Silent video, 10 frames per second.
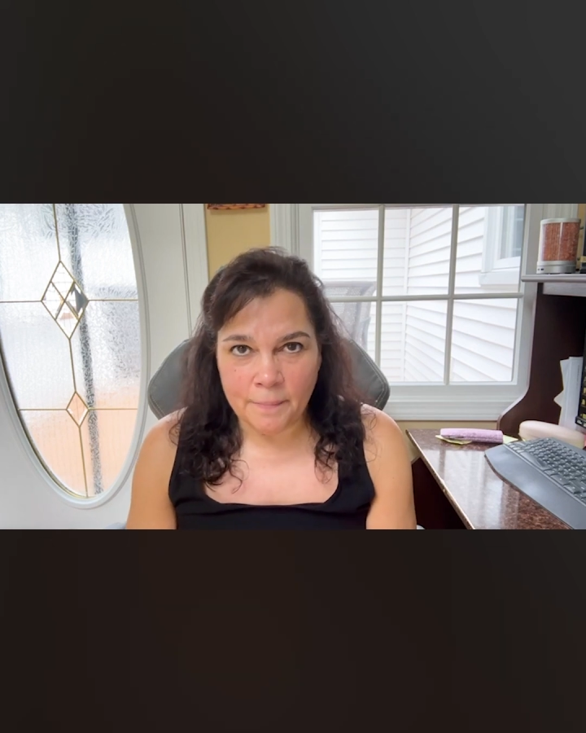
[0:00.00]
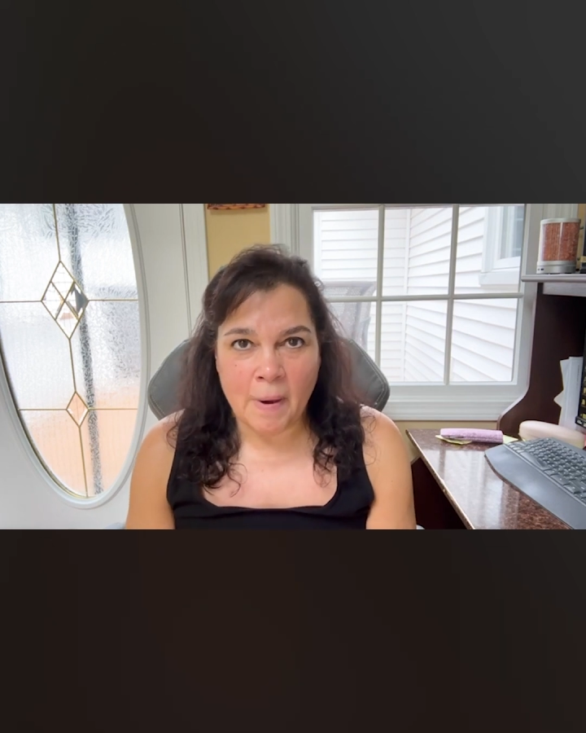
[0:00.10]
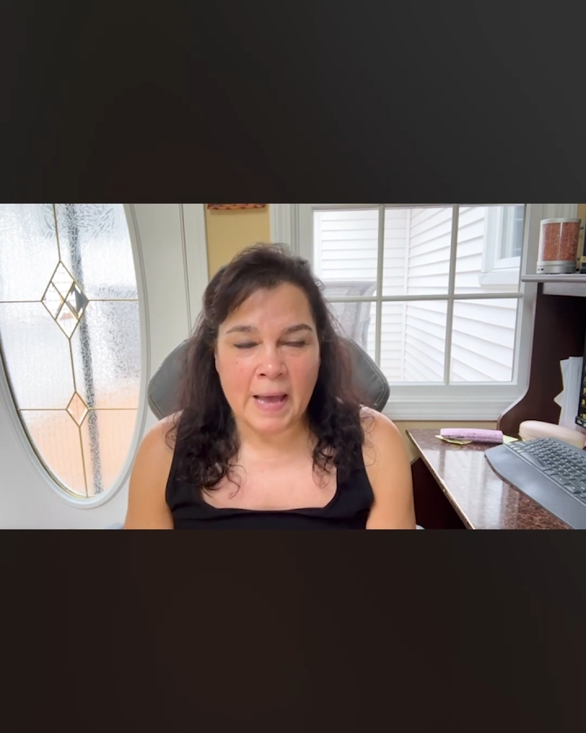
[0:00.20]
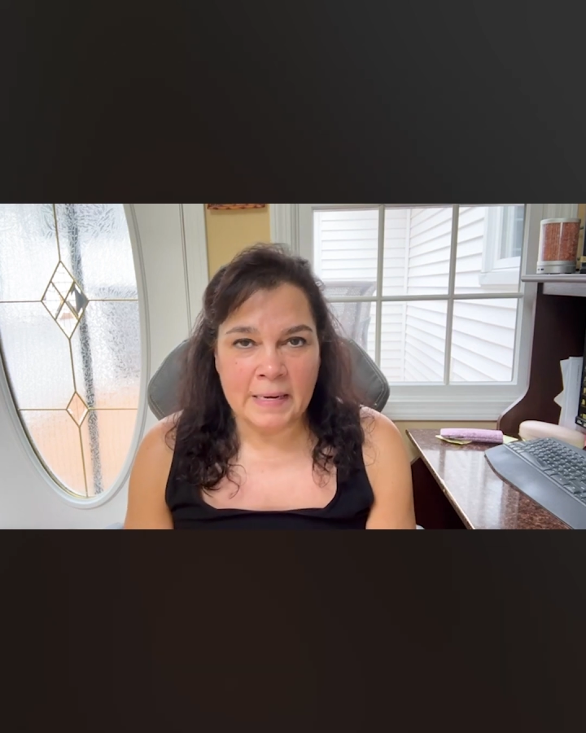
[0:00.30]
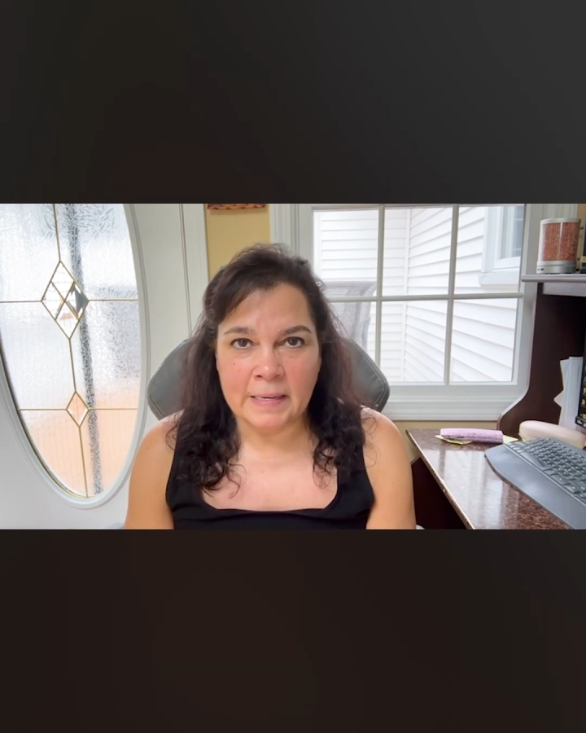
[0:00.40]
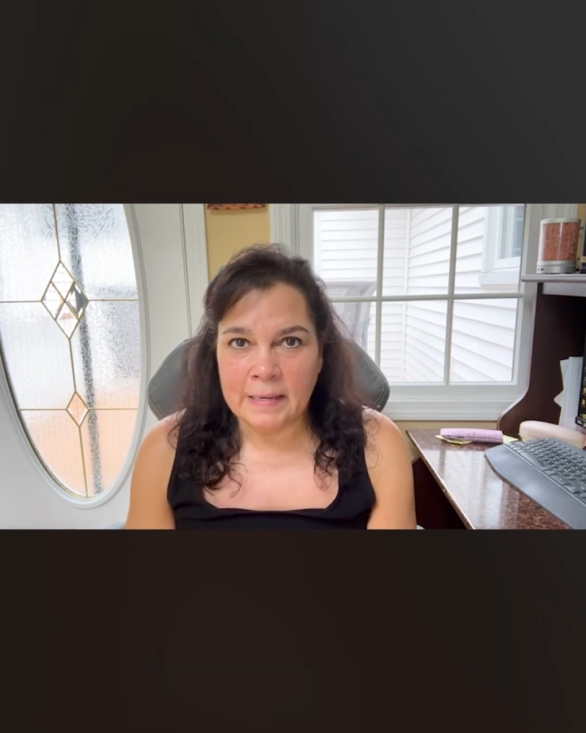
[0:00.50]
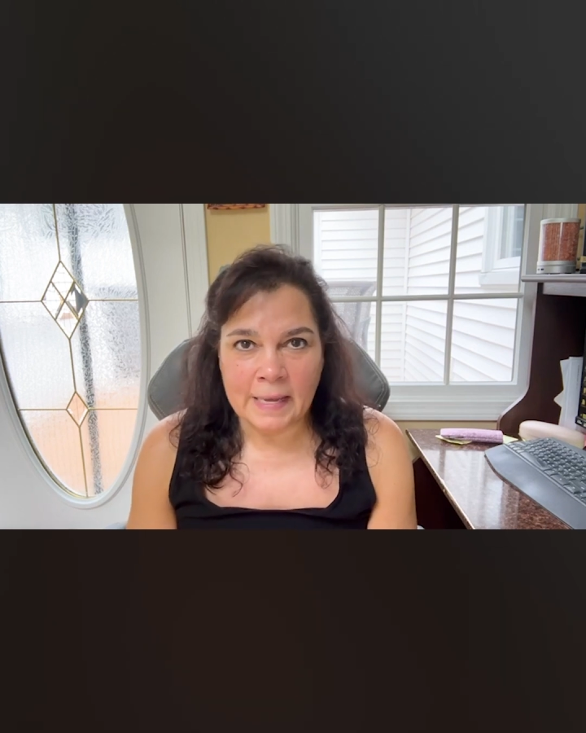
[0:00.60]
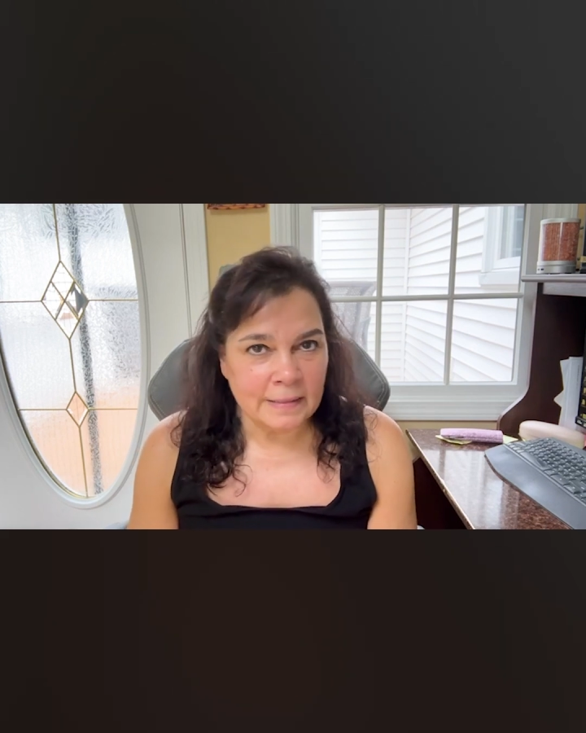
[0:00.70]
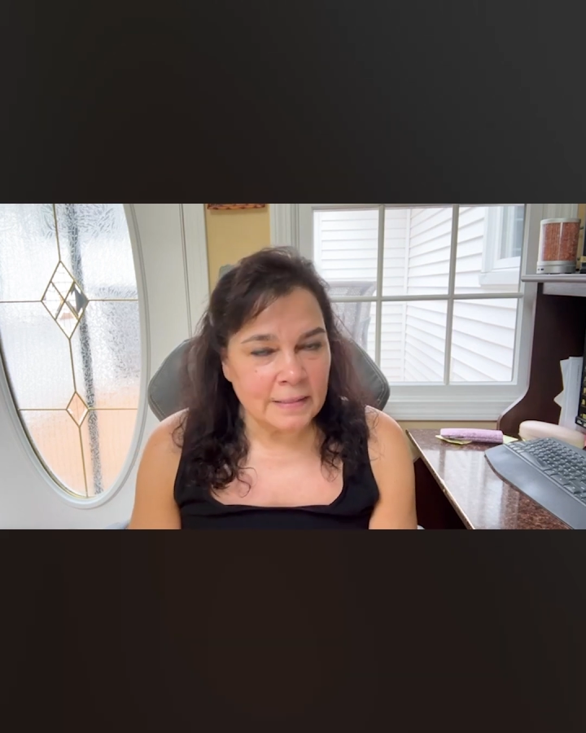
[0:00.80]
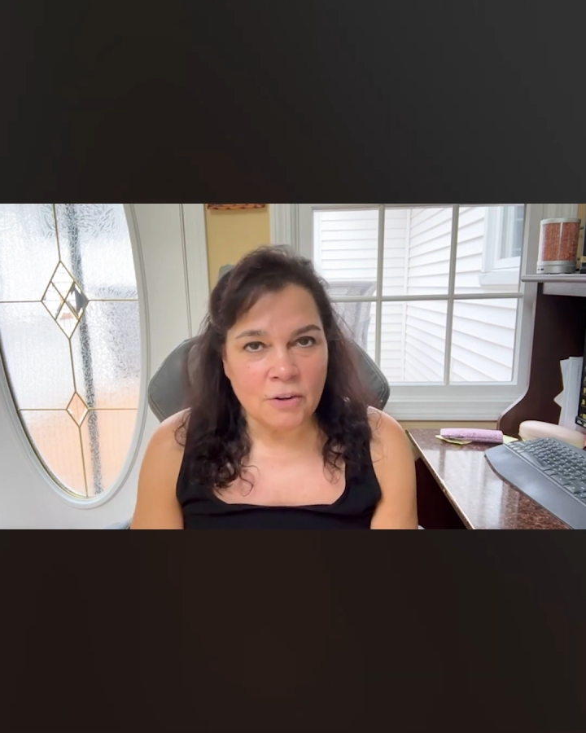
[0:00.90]
Biden
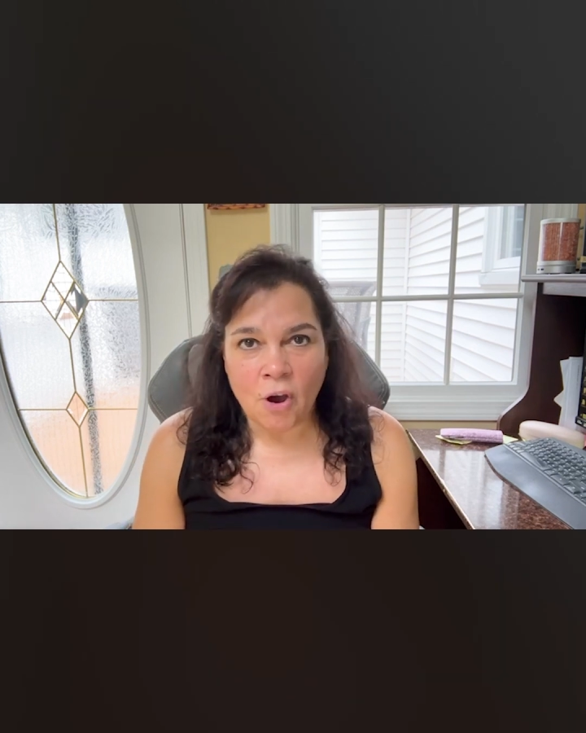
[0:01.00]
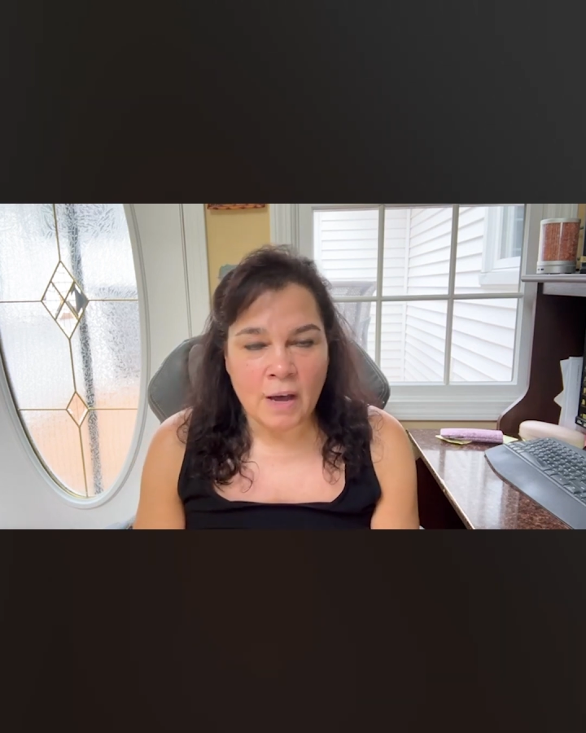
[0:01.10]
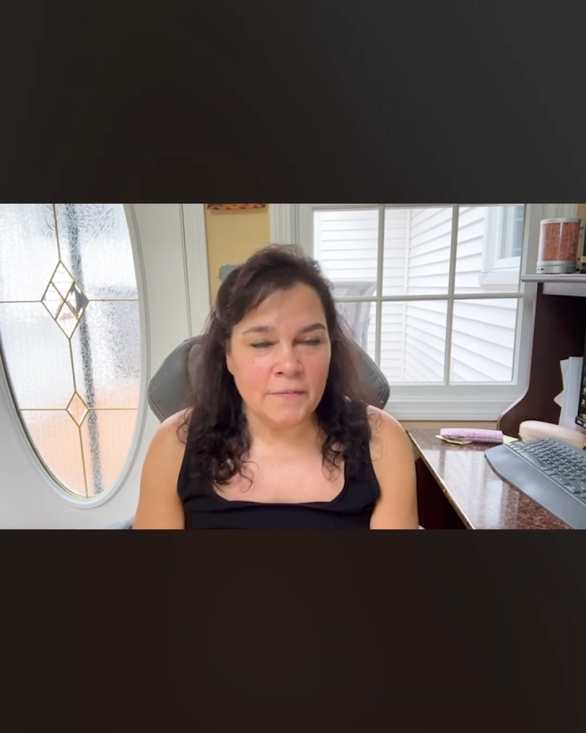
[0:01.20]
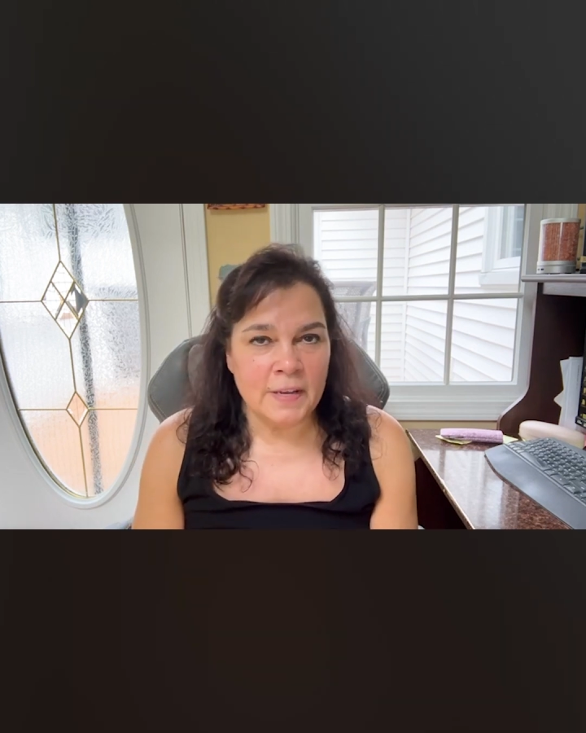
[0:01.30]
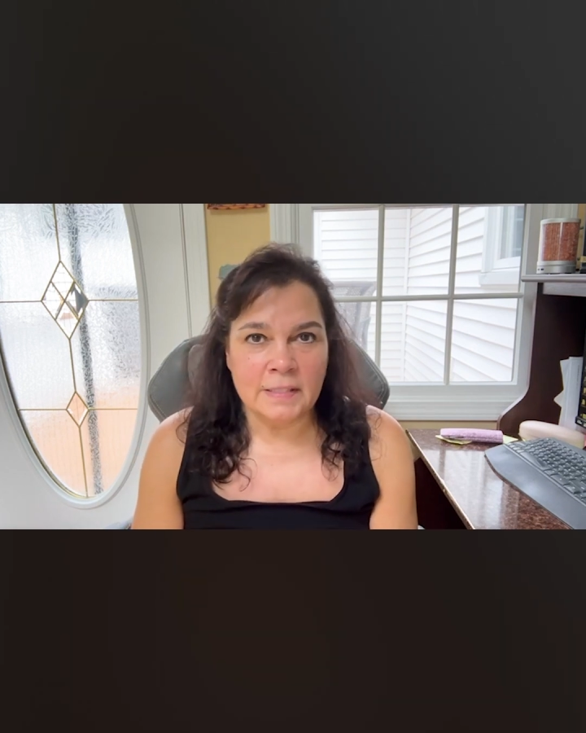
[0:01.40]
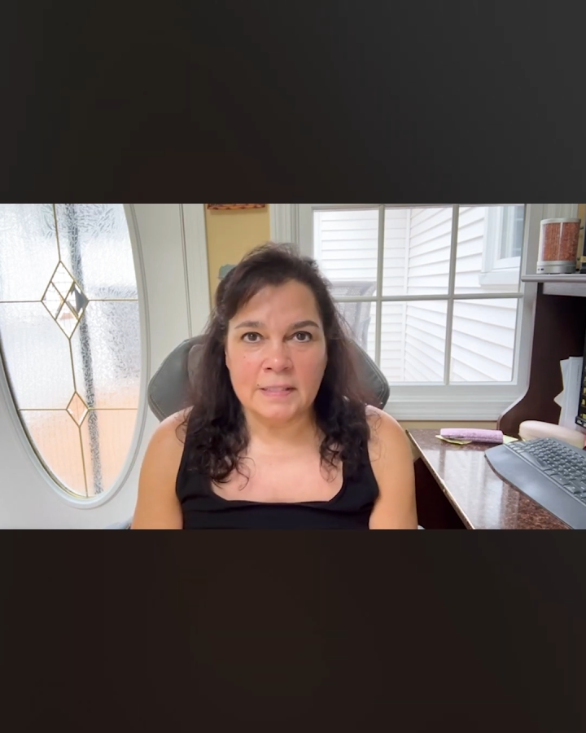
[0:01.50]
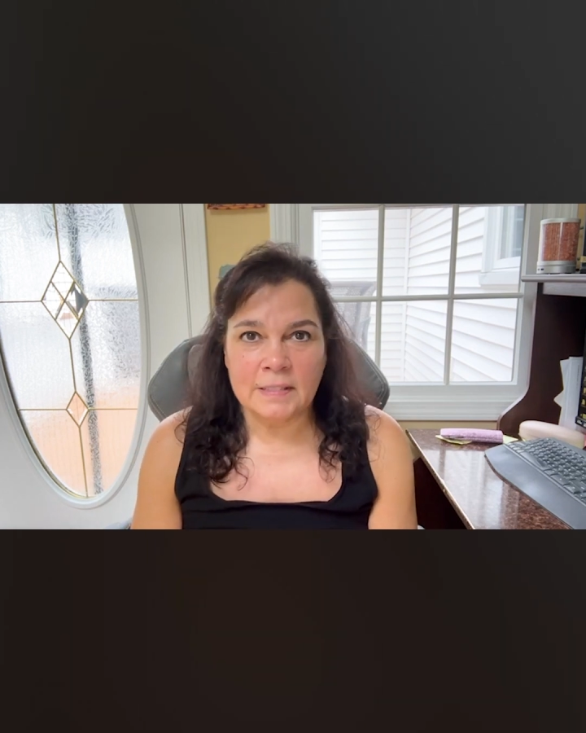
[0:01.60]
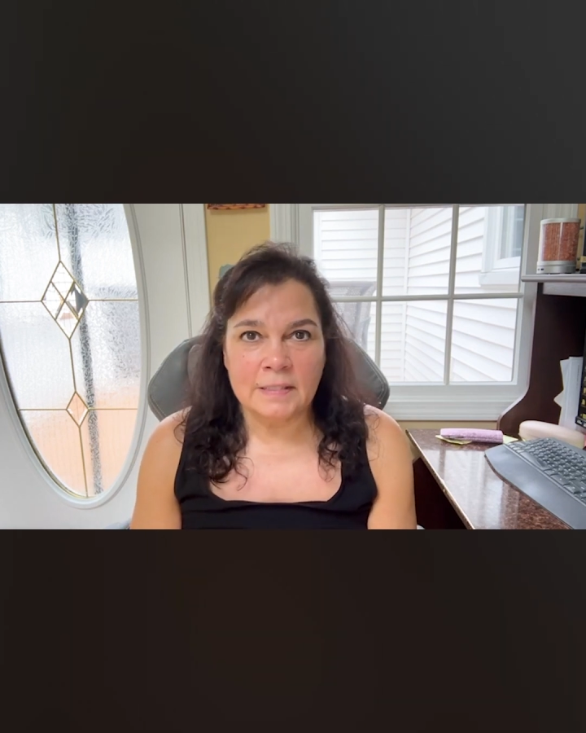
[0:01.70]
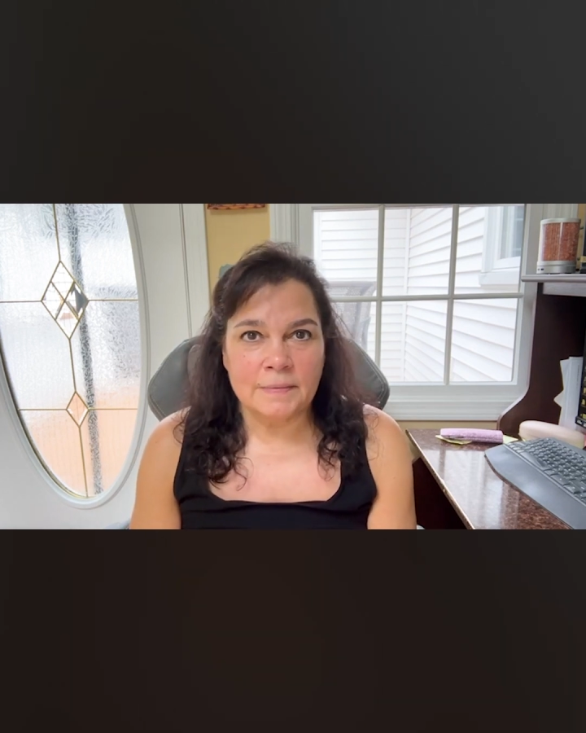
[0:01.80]
gets into office,